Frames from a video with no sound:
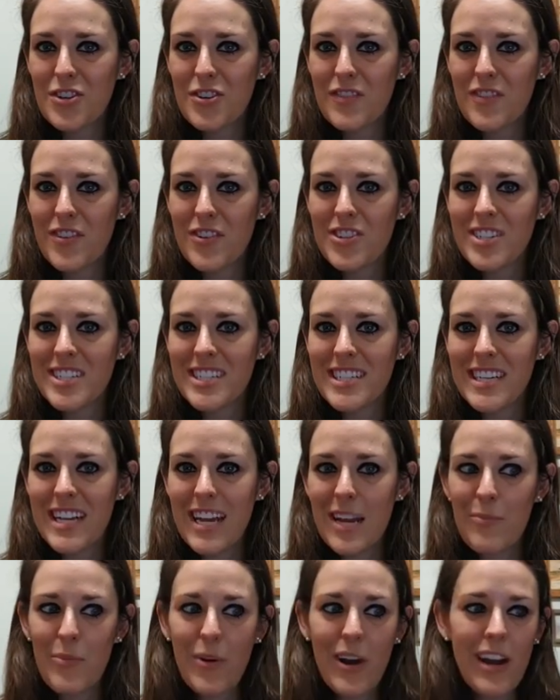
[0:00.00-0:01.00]
our devotion
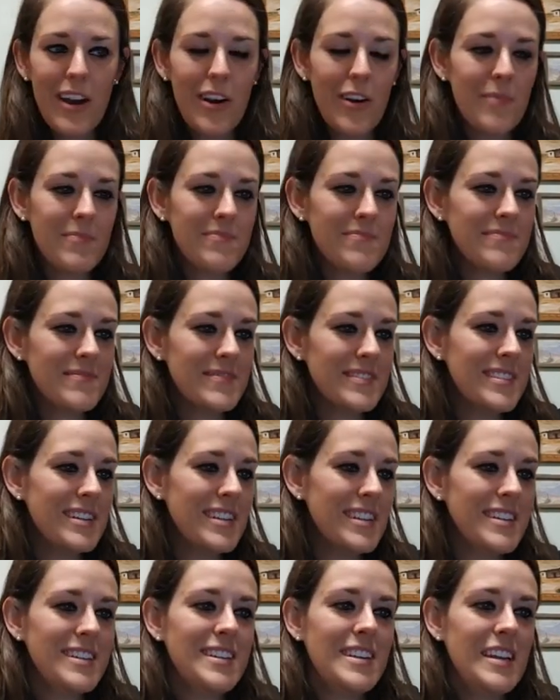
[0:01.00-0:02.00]
today in prayer.
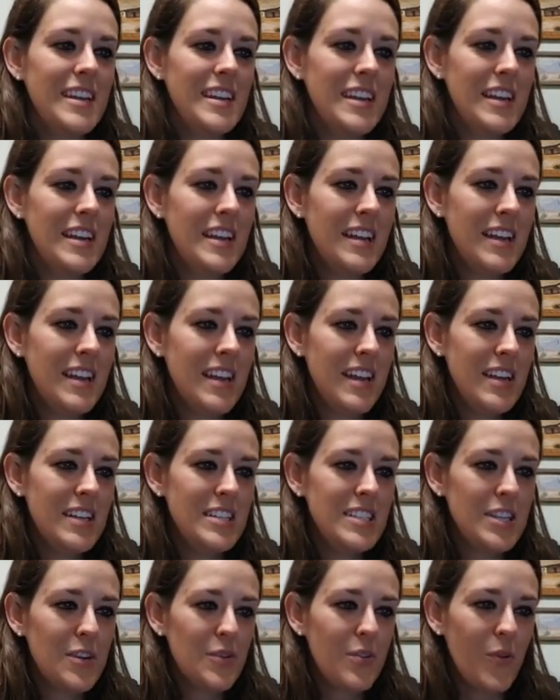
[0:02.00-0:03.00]

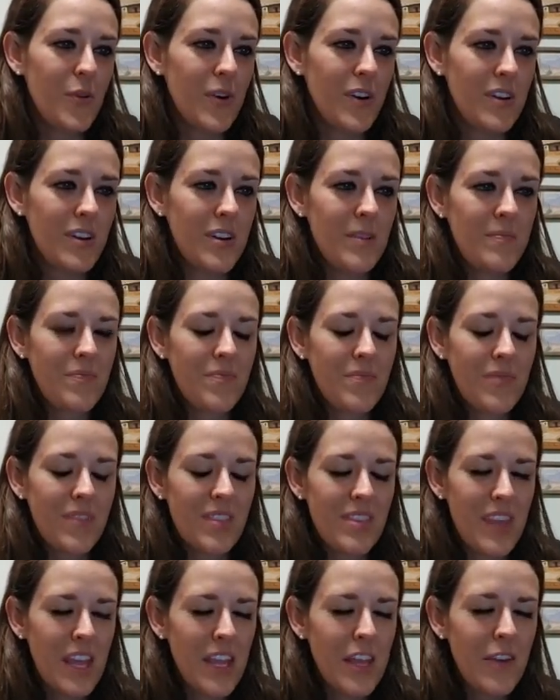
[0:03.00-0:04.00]
Dear Lord,
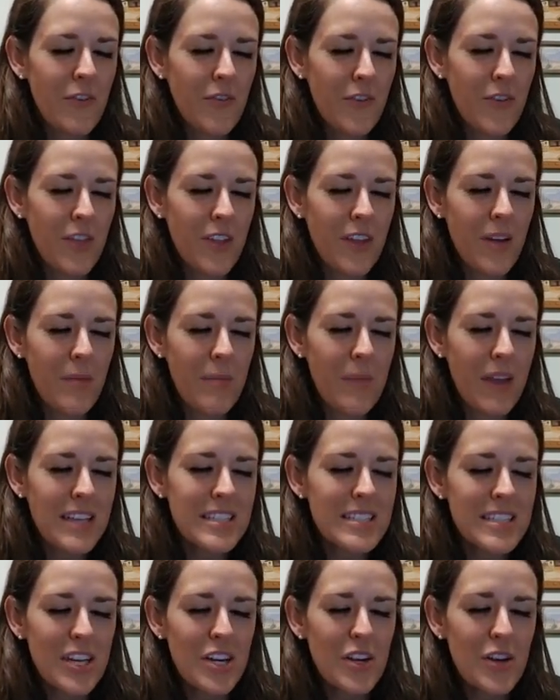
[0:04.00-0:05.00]
Thank you for the
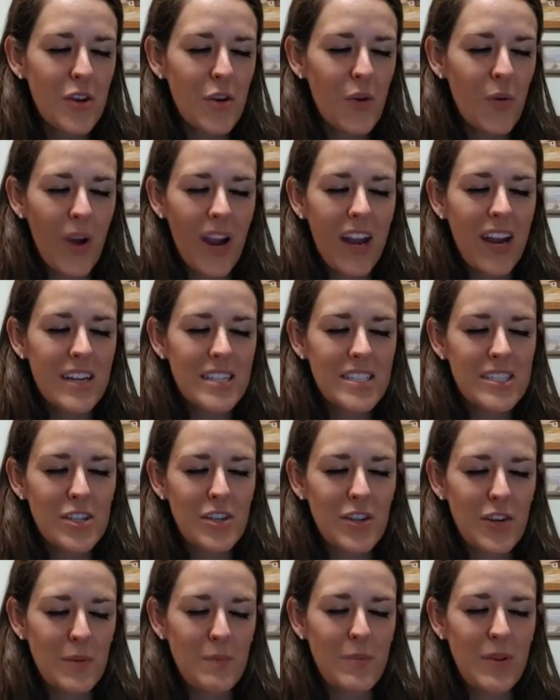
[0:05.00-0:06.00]
amazing, great,
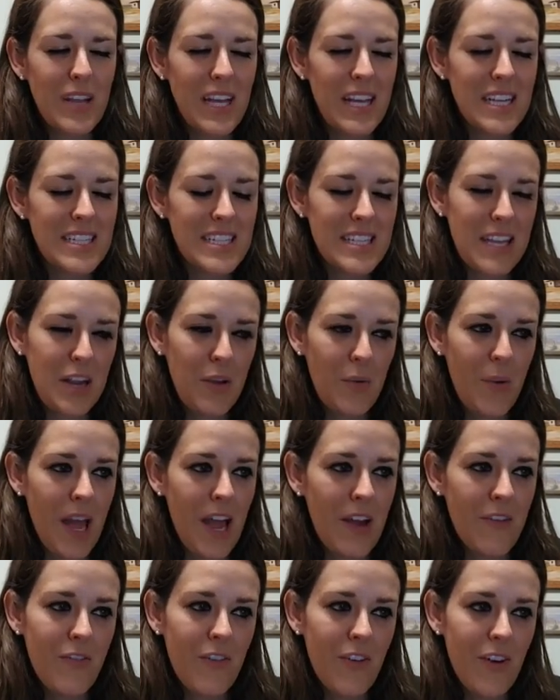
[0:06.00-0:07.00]
good plans that you
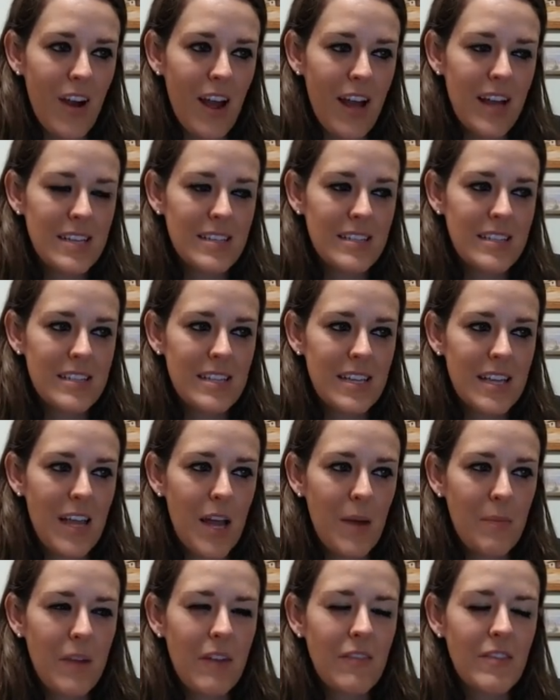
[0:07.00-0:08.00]
have for us.
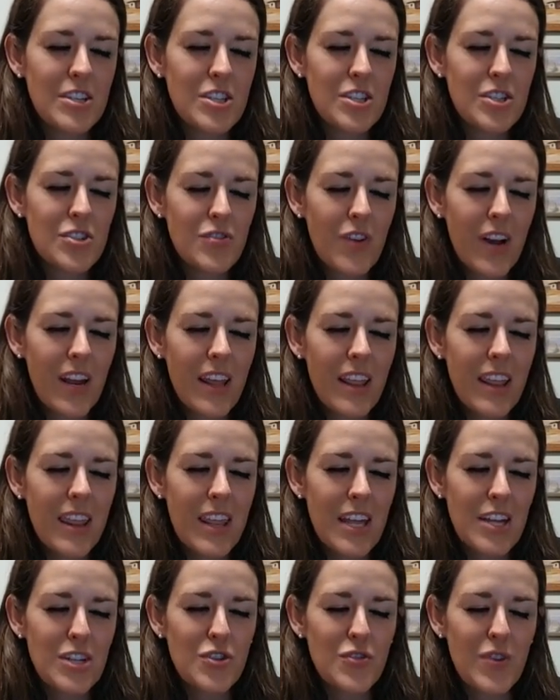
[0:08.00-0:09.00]
Help give us strength
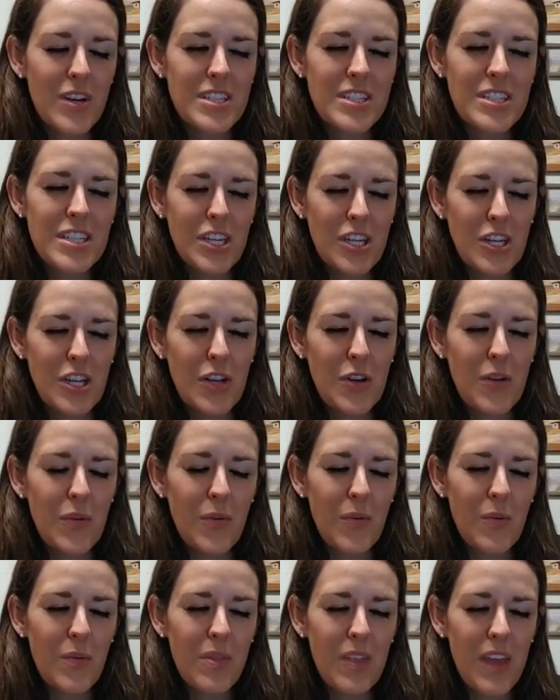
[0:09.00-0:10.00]
and trust in
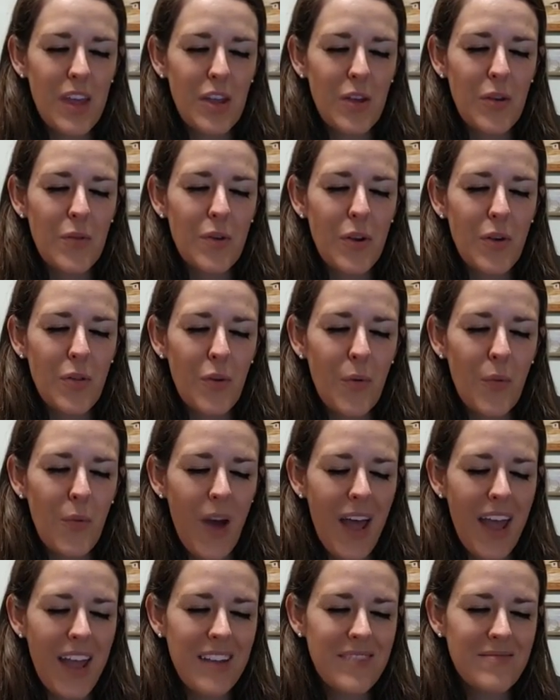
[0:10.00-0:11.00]
you that you know the
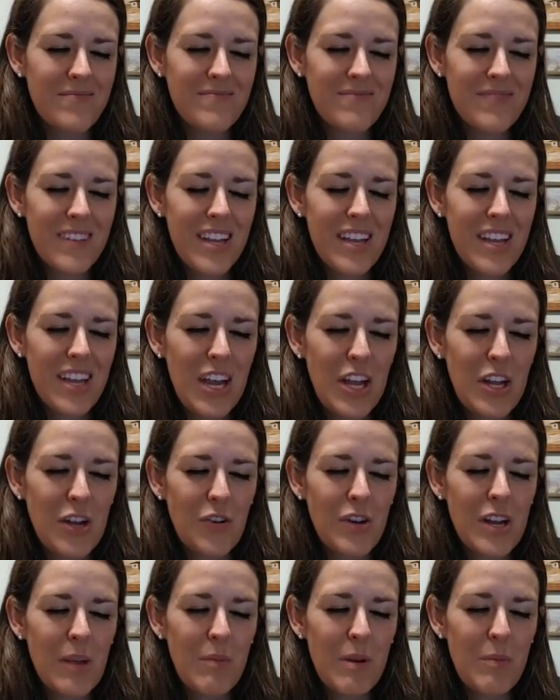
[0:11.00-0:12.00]
way. In
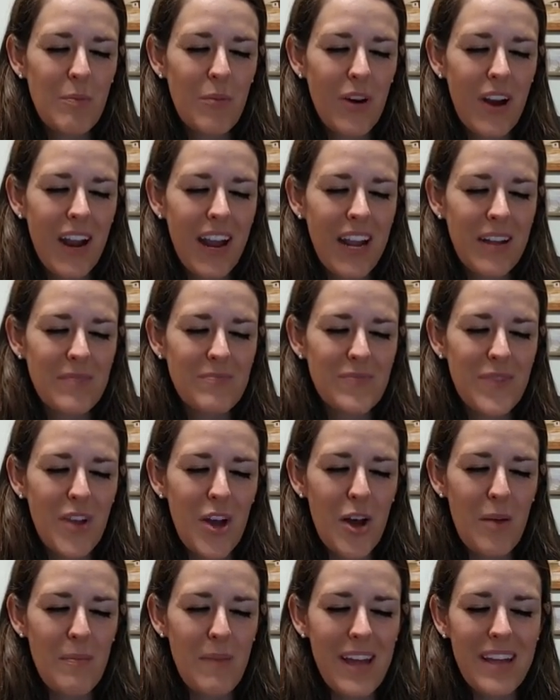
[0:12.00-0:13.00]
your name we pray.
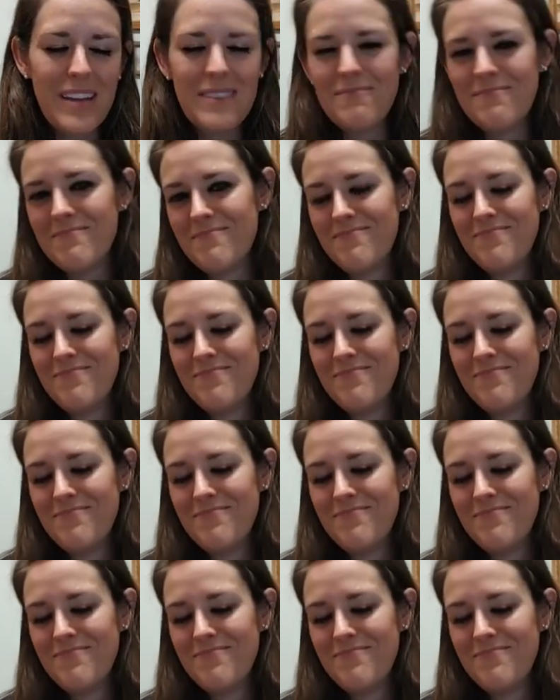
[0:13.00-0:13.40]
Amen.